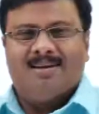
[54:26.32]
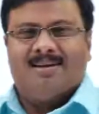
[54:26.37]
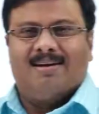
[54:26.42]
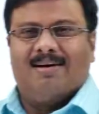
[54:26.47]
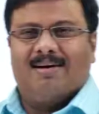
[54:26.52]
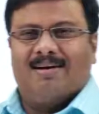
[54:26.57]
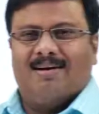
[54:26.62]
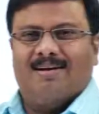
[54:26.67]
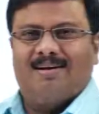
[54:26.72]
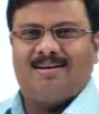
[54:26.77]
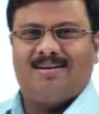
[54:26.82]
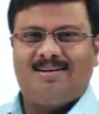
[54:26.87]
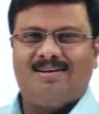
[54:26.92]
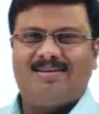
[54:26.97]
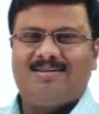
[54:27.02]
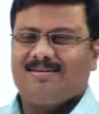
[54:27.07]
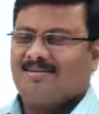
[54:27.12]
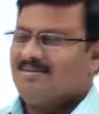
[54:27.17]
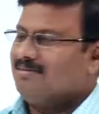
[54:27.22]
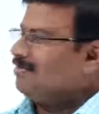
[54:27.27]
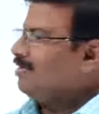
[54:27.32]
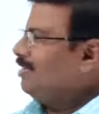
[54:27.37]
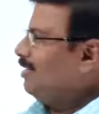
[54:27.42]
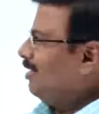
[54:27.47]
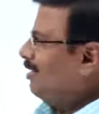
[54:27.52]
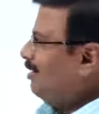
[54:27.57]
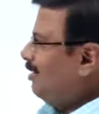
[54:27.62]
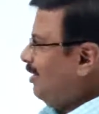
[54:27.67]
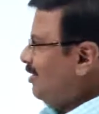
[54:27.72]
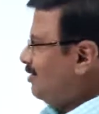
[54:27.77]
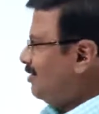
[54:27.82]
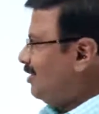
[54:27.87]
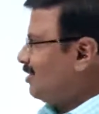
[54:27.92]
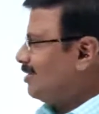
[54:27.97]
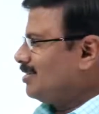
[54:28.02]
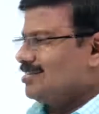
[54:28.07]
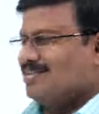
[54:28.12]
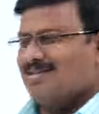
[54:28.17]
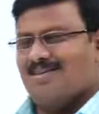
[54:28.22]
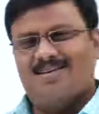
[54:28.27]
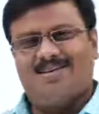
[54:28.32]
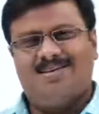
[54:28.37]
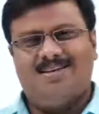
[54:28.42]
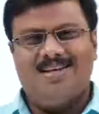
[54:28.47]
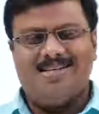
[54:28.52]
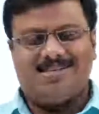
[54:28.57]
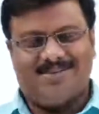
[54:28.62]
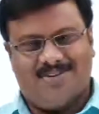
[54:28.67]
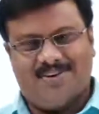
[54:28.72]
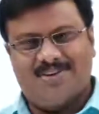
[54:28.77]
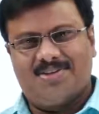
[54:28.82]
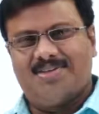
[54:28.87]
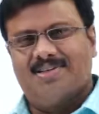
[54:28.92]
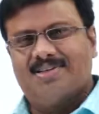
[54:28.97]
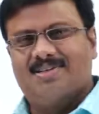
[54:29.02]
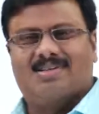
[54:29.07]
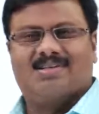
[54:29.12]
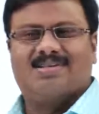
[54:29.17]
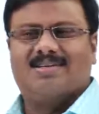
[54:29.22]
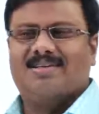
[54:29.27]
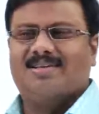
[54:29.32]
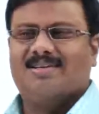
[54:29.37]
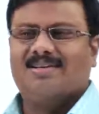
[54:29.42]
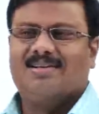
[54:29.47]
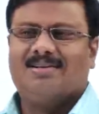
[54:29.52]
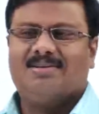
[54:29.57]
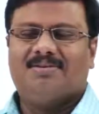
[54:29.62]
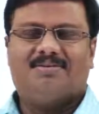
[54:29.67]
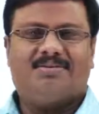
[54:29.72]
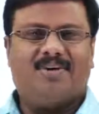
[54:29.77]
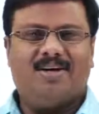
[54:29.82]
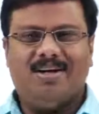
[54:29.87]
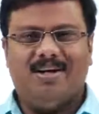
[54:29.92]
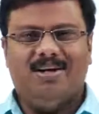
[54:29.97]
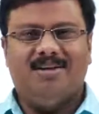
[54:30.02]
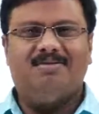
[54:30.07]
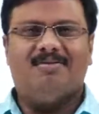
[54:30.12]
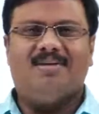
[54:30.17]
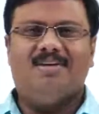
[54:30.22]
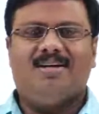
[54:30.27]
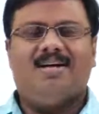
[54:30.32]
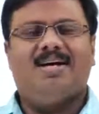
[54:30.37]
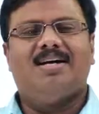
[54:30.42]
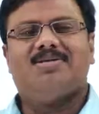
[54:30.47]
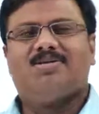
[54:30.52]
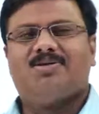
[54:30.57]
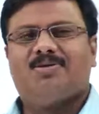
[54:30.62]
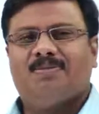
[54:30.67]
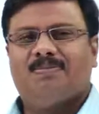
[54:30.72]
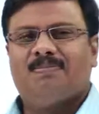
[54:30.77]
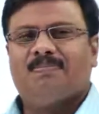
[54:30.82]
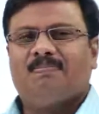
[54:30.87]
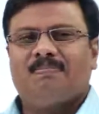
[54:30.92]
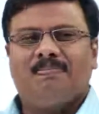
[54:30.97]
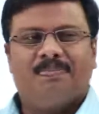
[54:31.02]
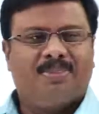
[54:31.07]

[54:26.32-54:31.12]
And when I raise these questions, funny, in one classroom,